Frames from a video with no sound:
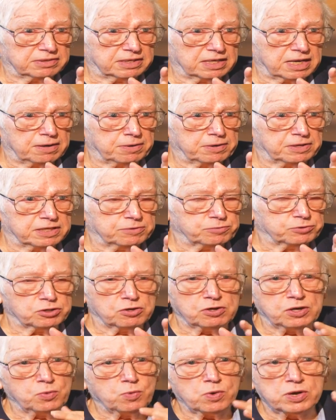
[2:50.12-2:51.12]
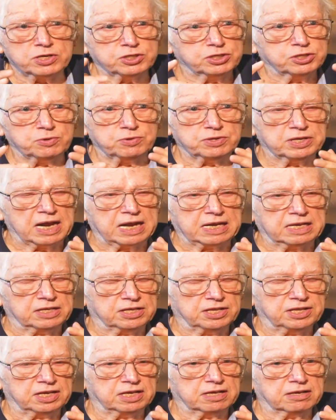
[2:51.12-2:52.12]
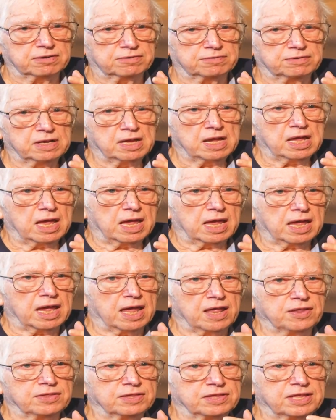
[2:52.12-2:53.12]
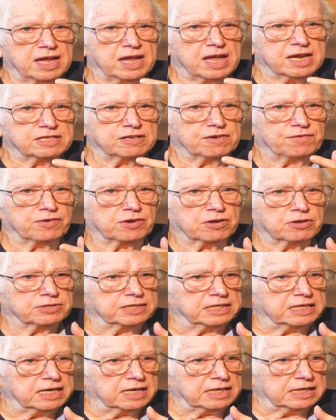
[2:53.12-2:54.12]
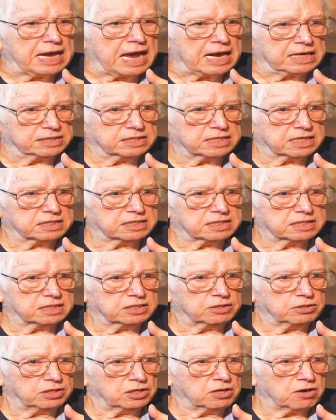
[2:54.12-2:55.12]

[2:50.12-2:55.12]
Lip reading: There was only 1 or 2 that I can think of. And they had difficulty getting access to the